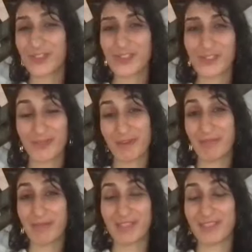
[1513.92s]
you,
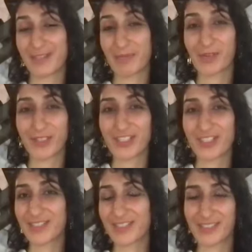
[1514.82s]
maybe it's
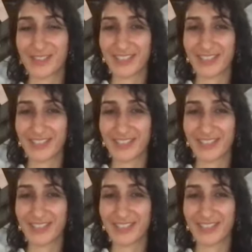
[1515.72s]
subconscious, you know,